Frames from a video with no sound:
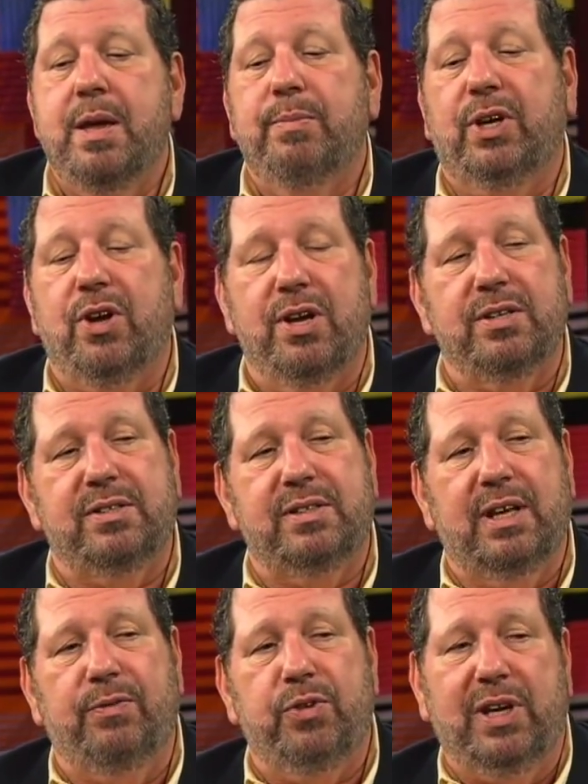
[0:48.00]
because
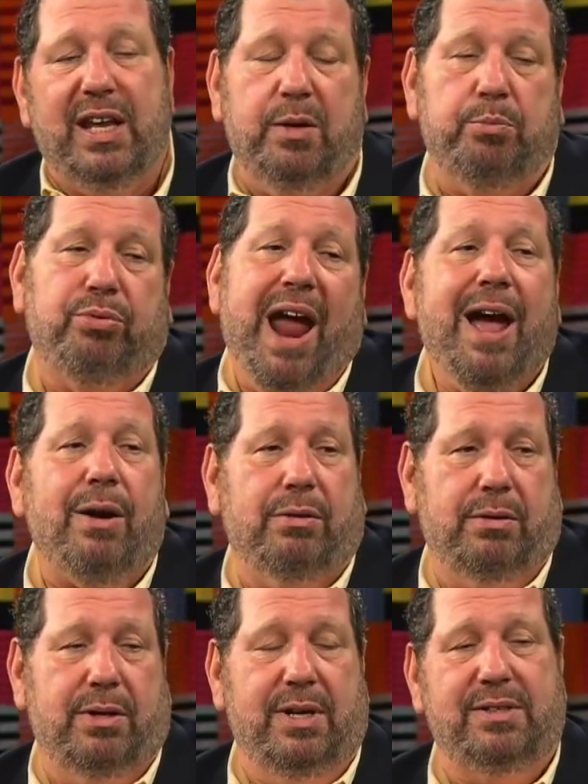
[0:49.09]
if you get it
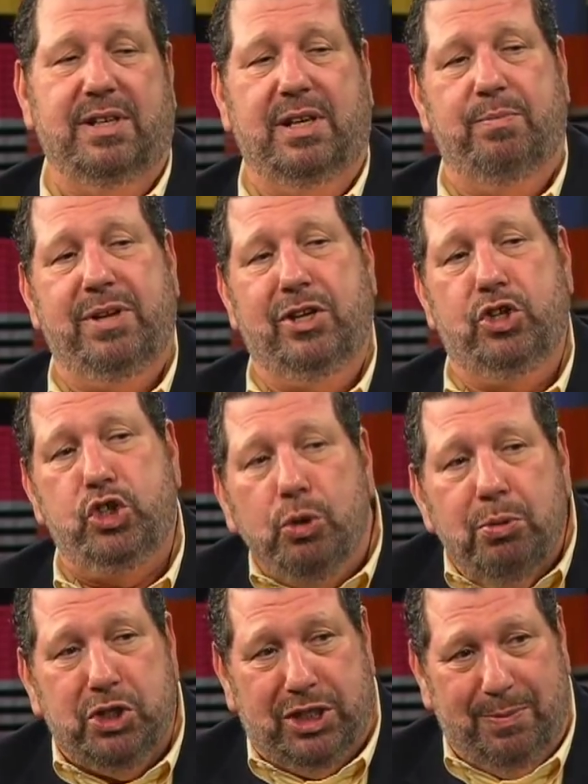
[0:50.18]
brown, it's going to be a
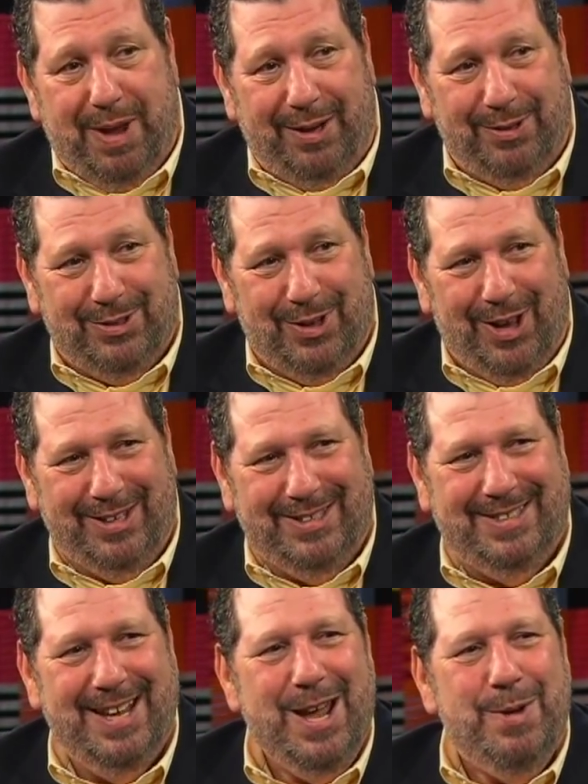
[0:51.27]
Jewish tomato
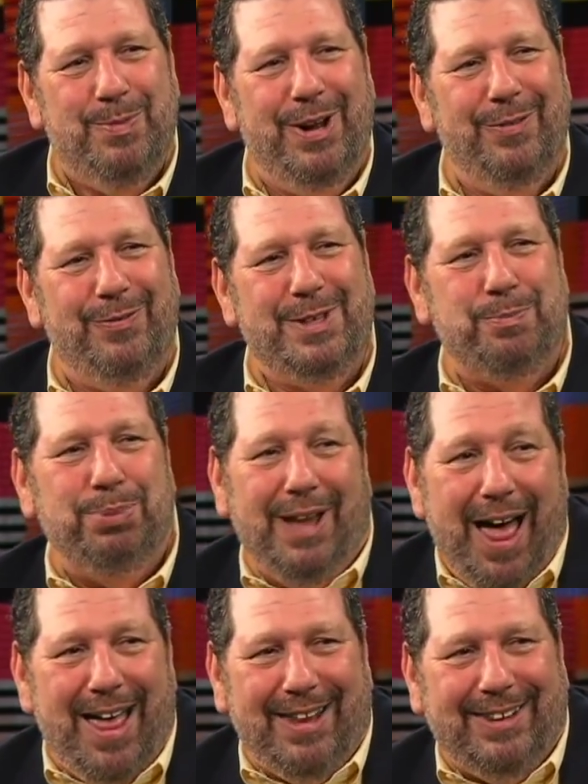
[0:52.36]
sauce, but if it's
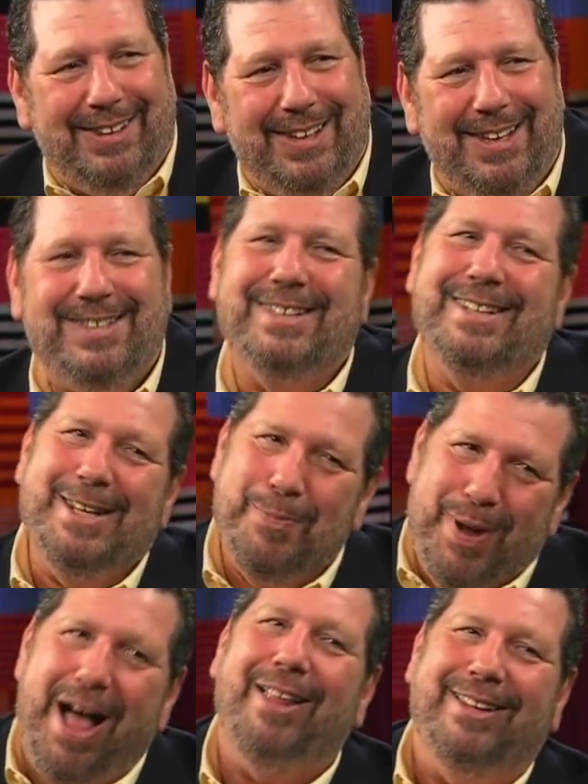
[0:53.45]
blonde, it's a
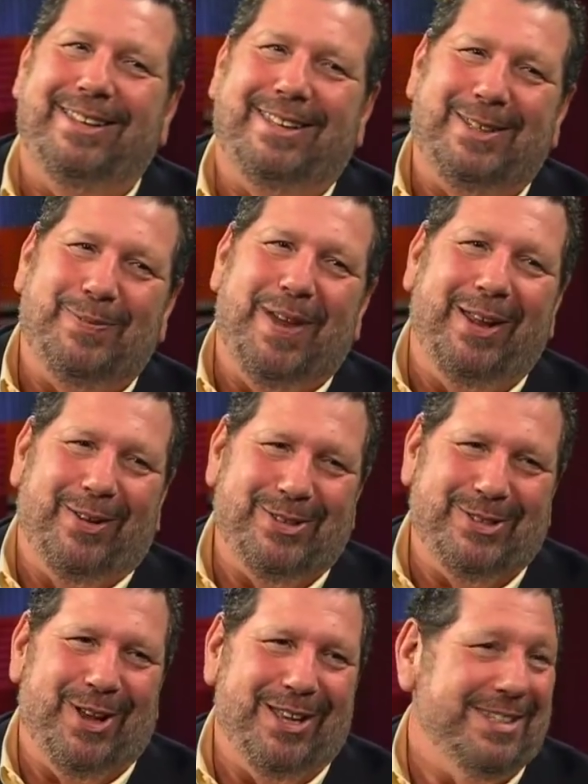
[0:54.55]
Neapolitan tomato
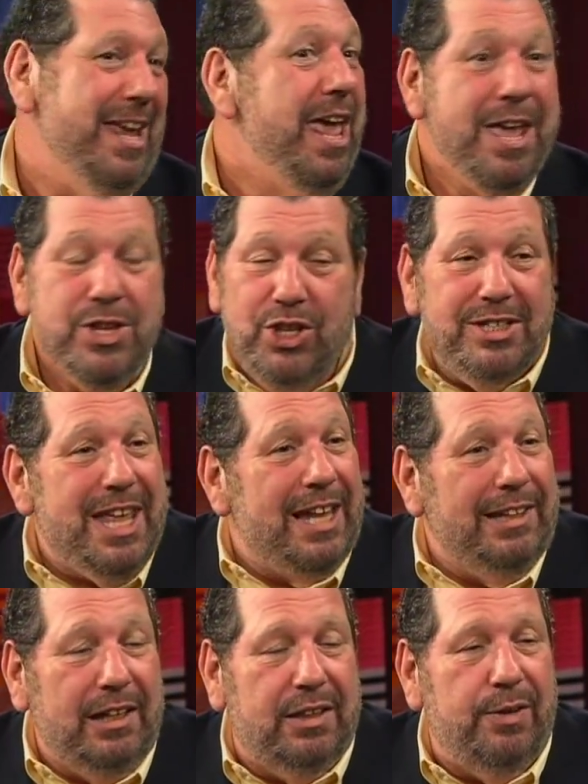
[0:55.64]
sauce. Just that
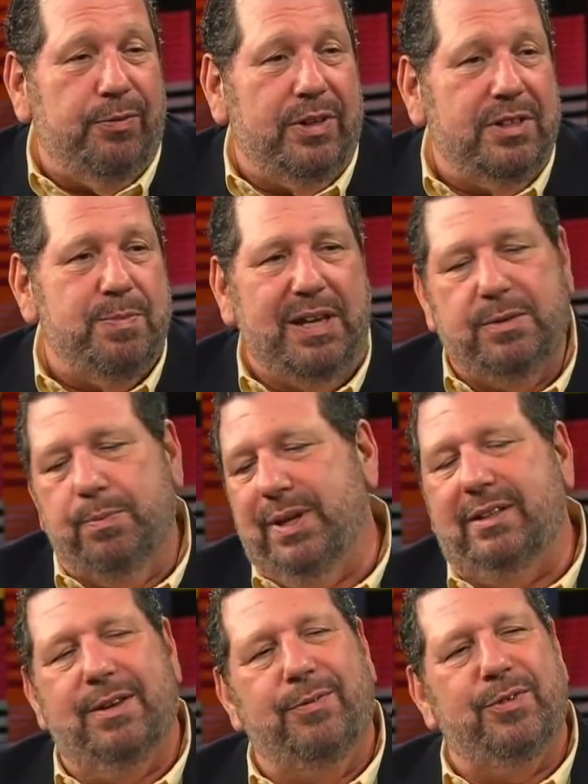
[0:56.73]
little difference makes a
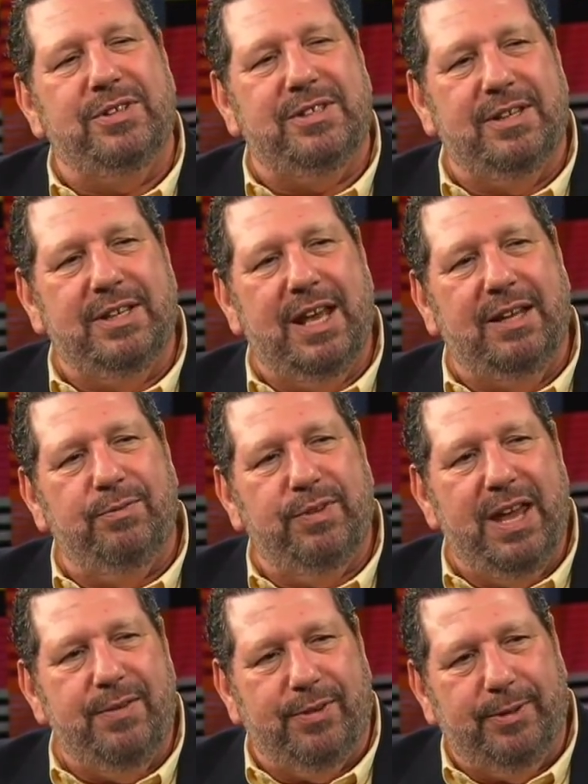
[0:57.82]
big difference in the end
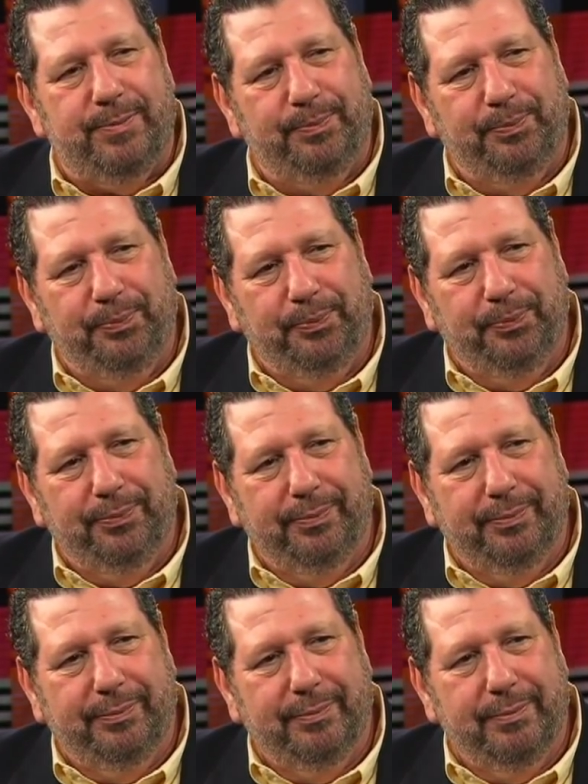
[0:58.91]
flavor. It tastes